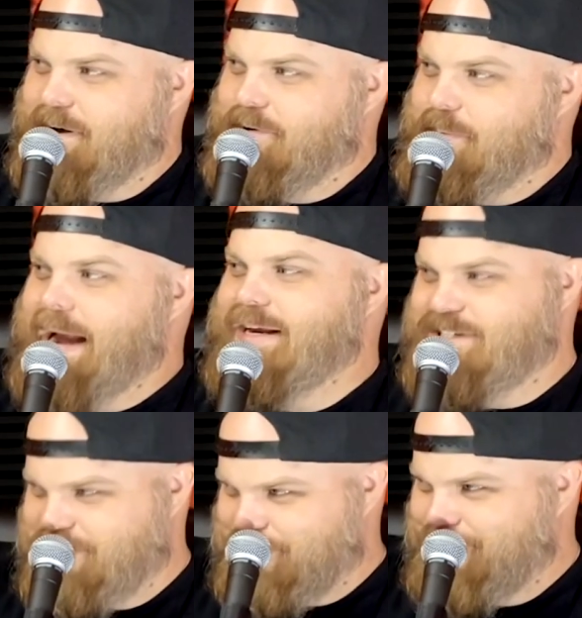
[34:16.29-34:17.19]
called
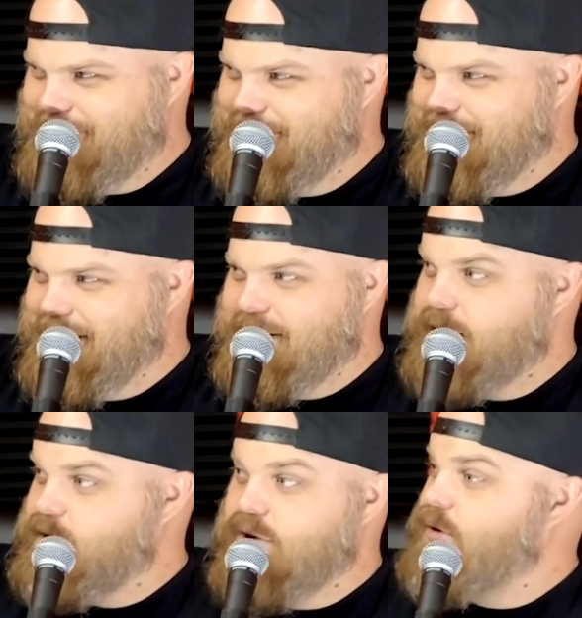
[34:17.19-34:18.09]
Raichu.
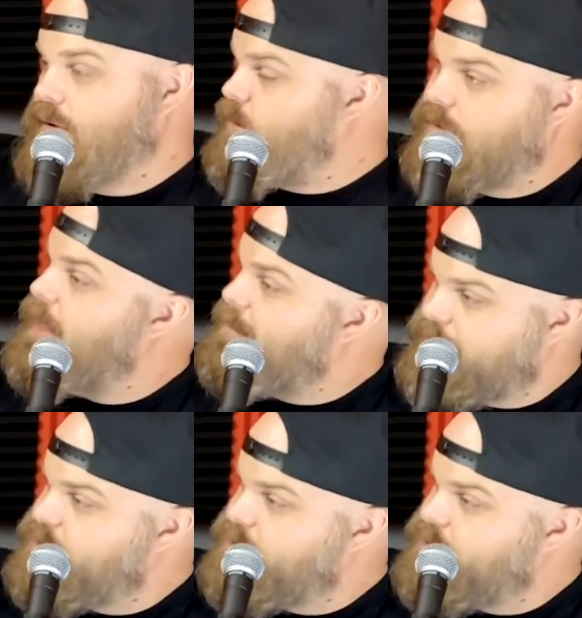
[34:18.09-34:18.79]
You don't know that